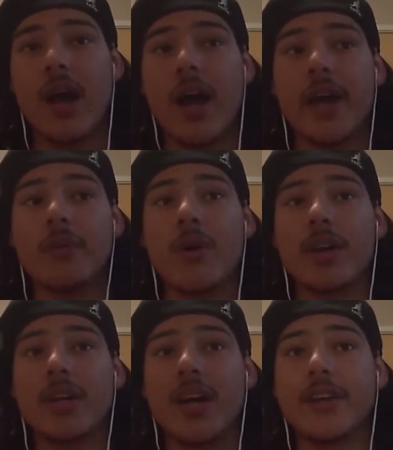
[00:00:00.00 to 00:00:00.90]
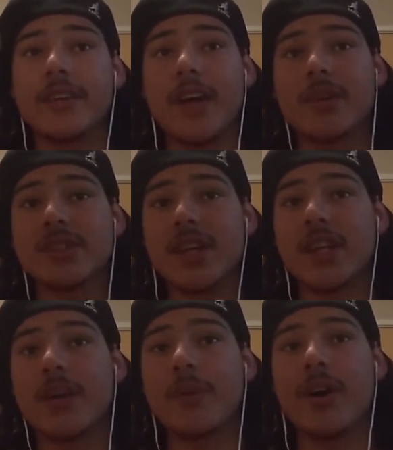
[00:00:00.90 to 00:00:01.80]
I was thinking
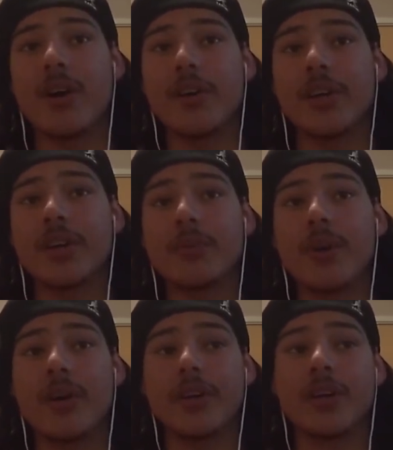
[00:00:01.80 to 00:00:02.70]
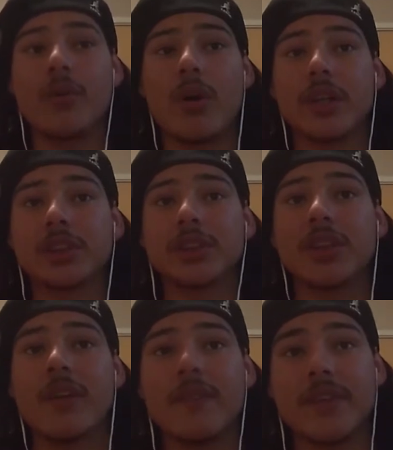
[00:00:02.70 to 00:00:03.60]
that we all are gonna watch
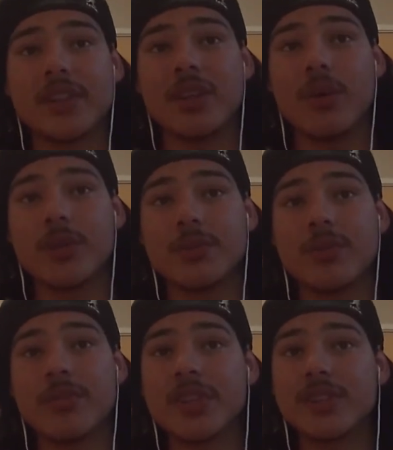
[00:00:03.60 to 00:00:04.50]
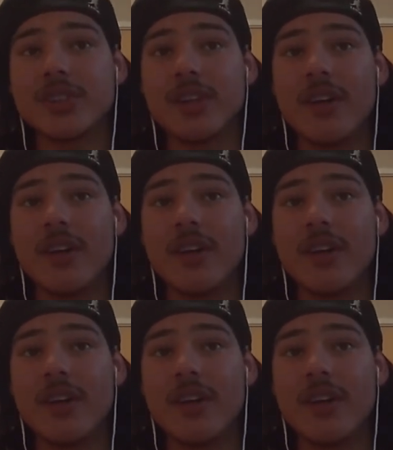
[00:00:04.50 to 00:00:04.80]
the Star Wars movies